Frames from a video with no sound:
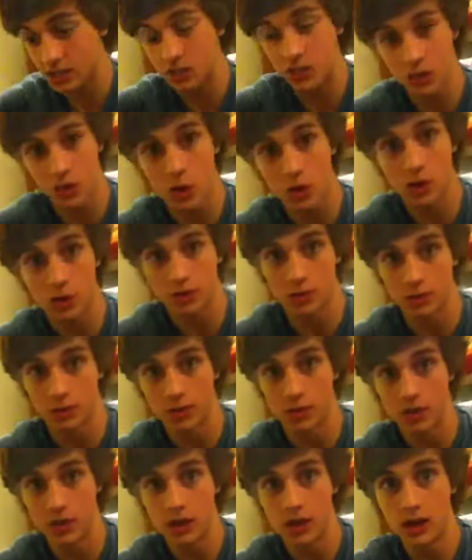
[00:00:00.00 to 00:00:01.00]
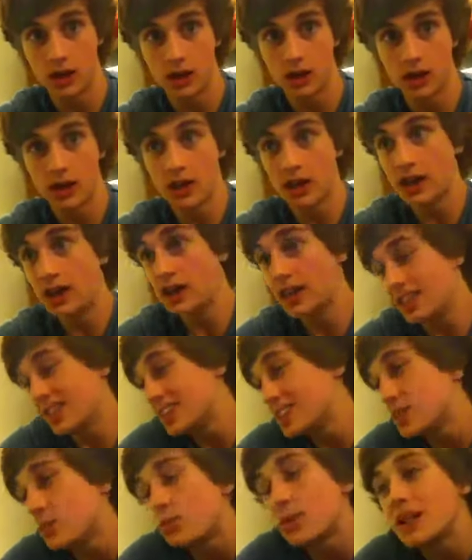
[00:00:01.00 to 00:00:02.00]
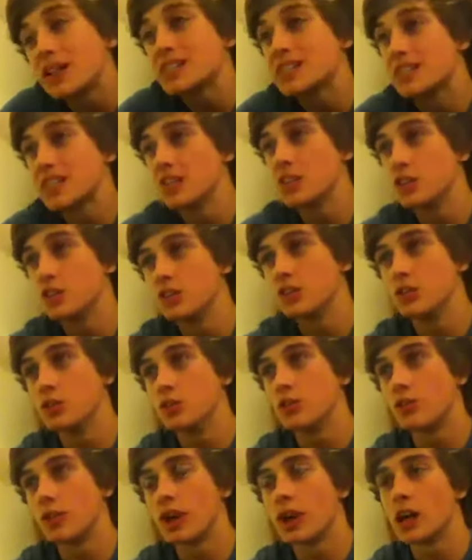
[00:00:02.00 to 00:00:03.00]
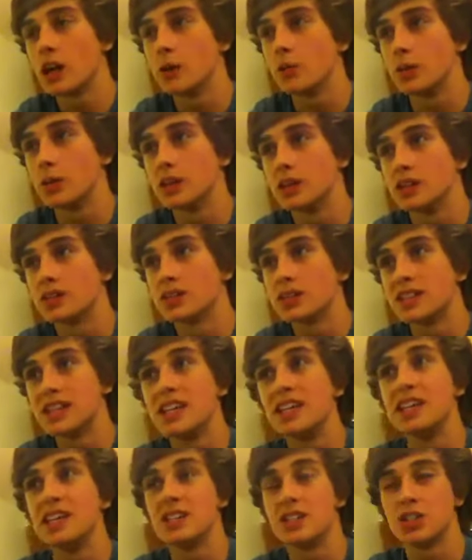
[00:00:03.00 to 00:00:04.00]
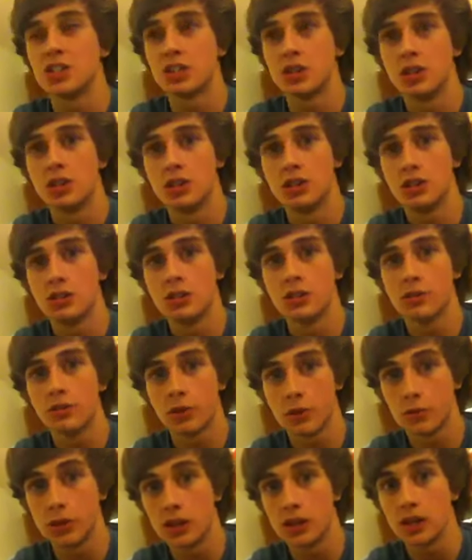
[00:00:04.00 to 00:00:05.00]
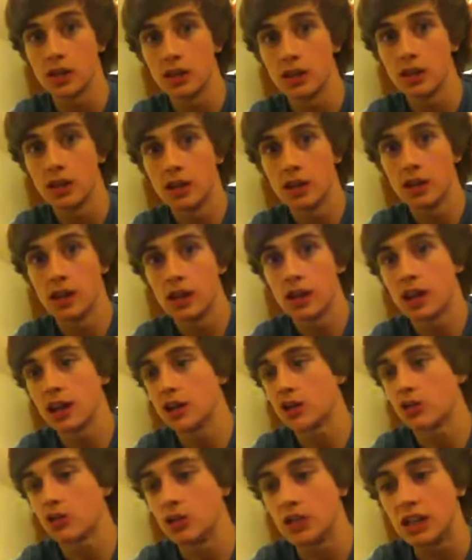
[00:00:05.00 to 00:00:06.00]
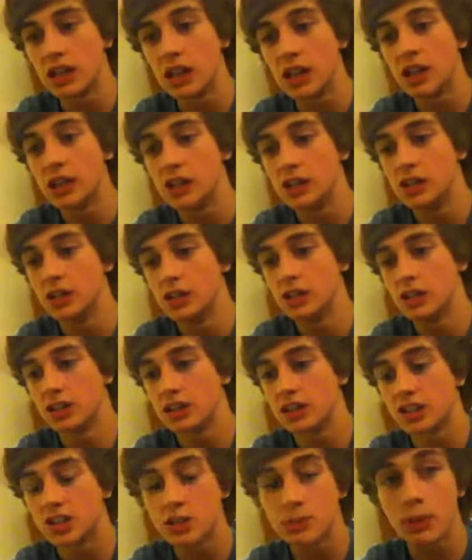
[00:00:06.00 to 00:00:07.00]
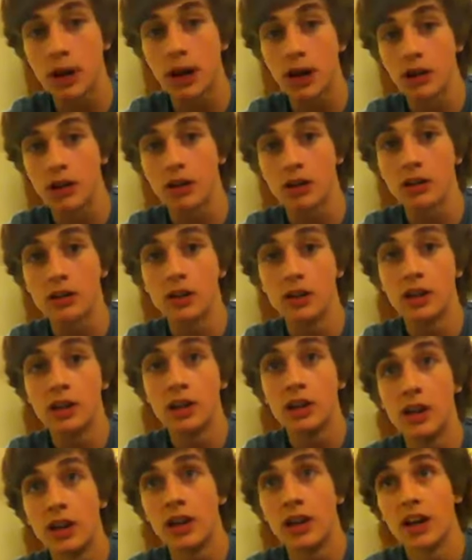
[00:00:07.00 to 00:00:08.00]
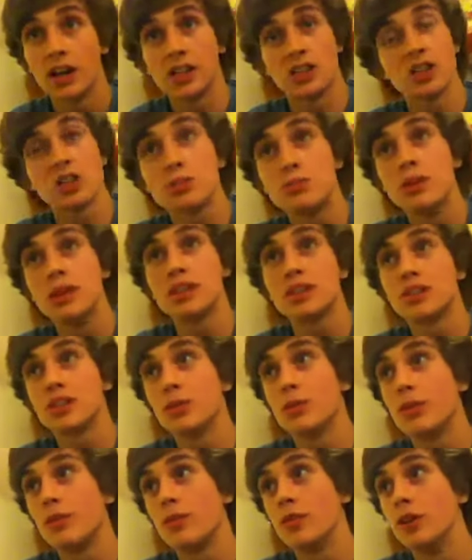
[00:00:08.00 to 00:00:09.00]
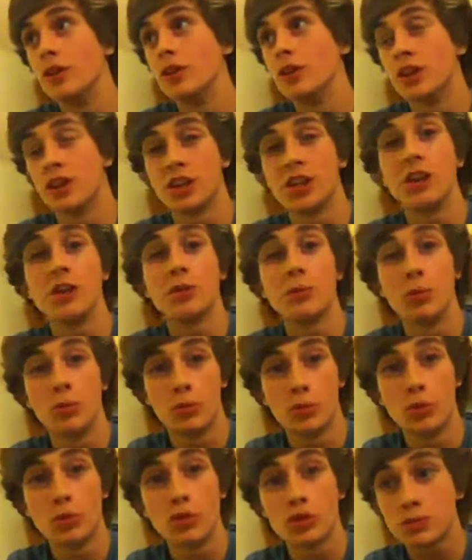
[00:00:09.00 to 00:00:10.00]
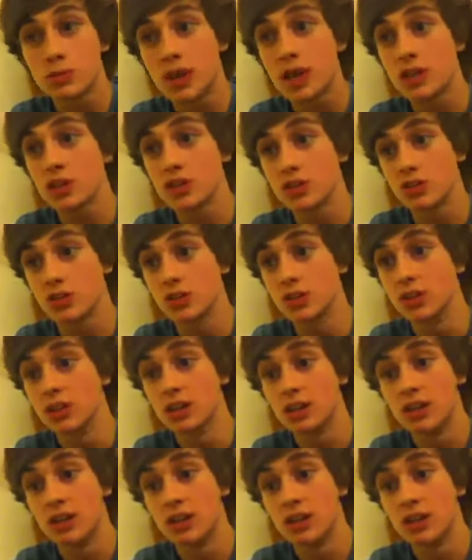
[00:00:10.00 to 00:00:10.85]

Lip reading: taught them. That's the biggest thing you can do for anybody, is teach, for me, and create and inspire. Just make someone feel that they're more special